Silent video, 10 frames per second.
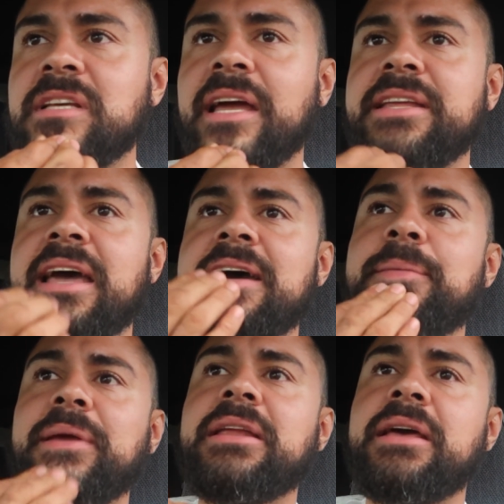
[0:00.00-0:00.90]
yeah,
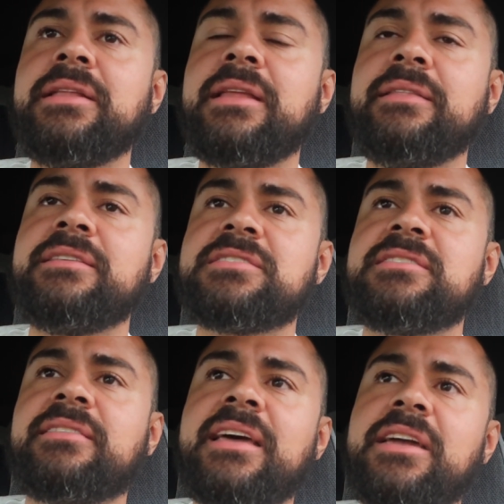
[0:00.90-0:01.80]
I mean, and this is
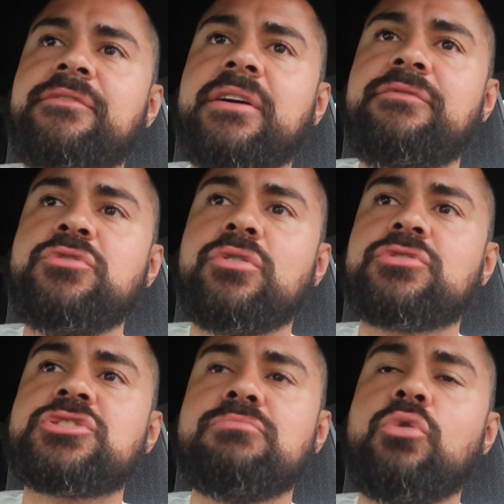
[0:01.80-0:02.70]
the thing. If
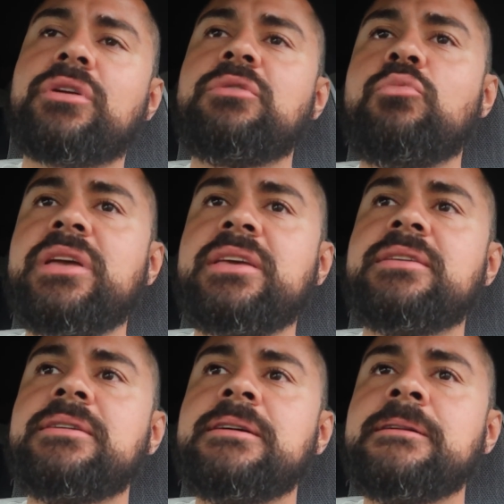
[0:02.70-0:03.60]
you're smoking
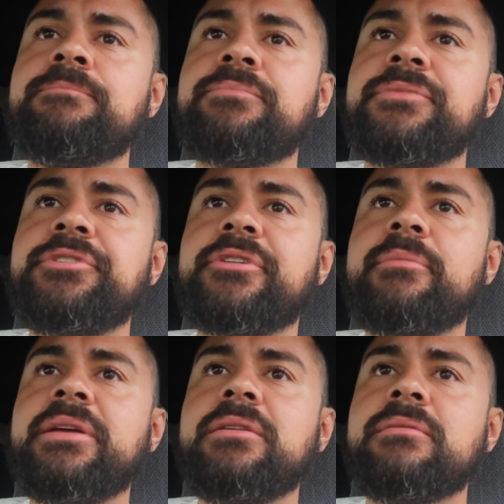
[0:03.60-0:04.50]
weed, you know what
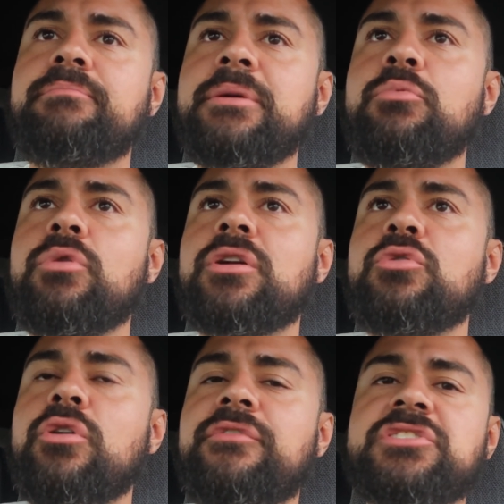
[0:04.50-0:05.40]
I mean? People want to
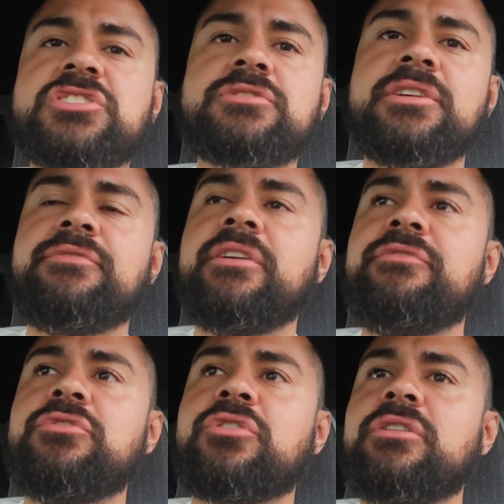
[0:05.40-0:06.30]
know
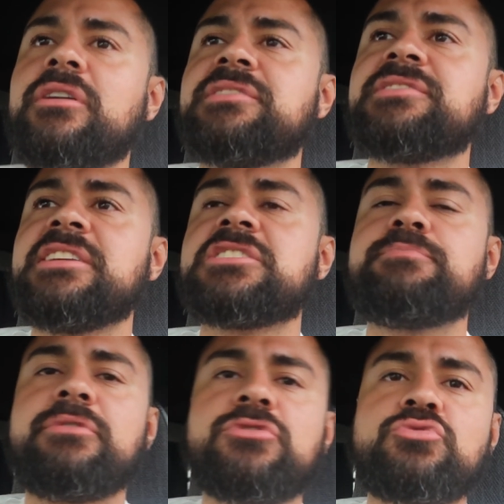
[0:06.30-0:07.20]
if you're going to ascend
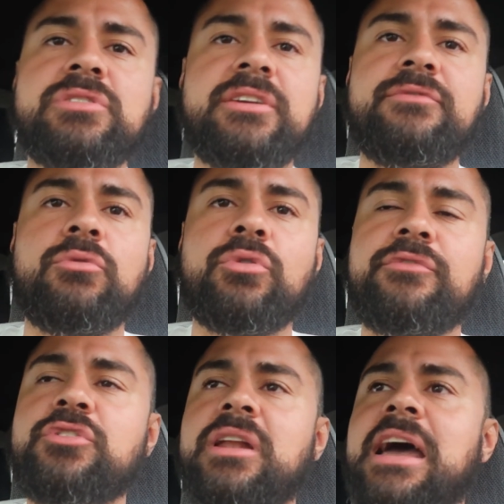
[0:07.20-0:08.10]
spiritually, or
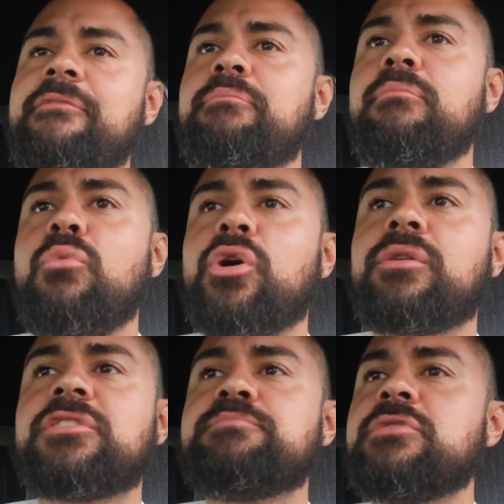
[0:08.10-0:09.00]
if you're going to have more
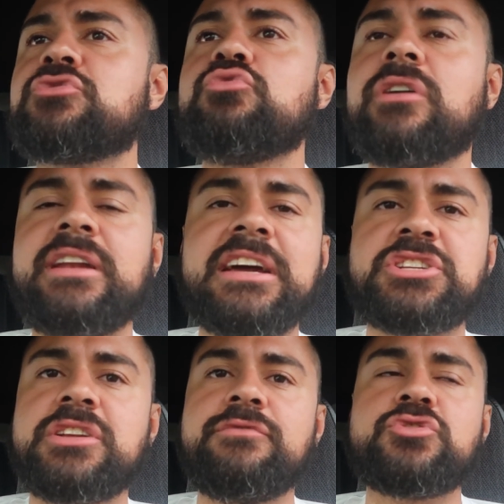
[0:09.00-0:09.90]
spiritual
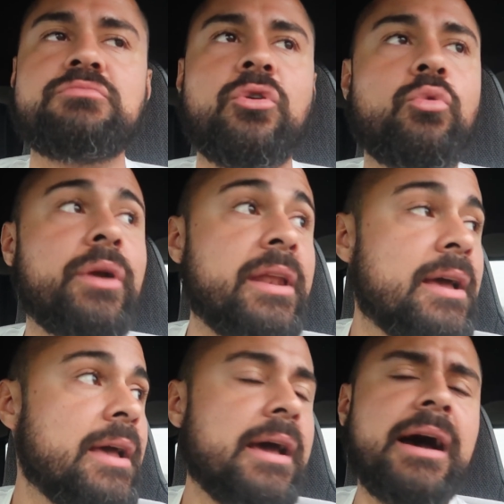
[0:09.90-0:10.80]
connection if you smoke weed.
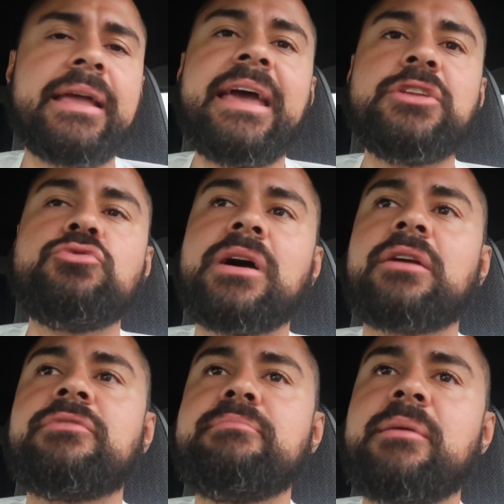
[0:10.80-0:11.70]
Again, you got
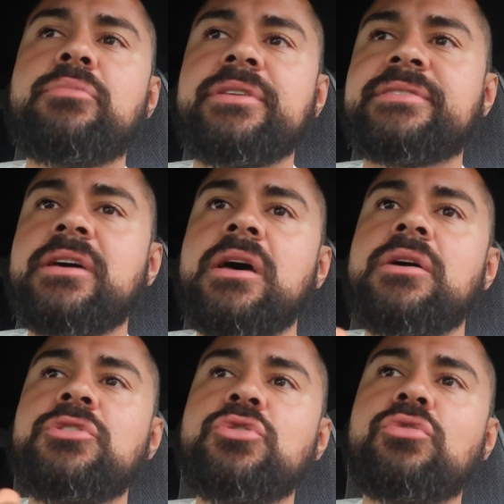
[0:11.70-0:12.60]
to remember this.
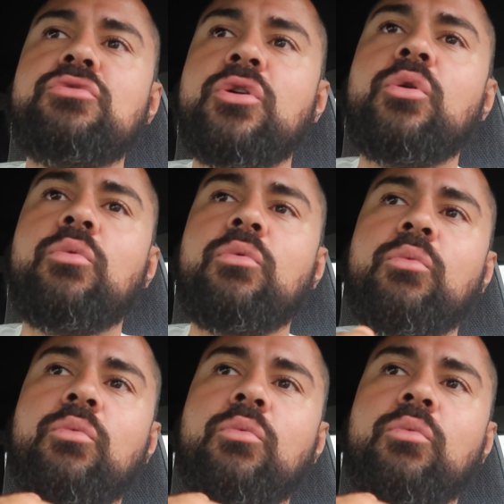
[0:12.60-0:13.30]
You don't know.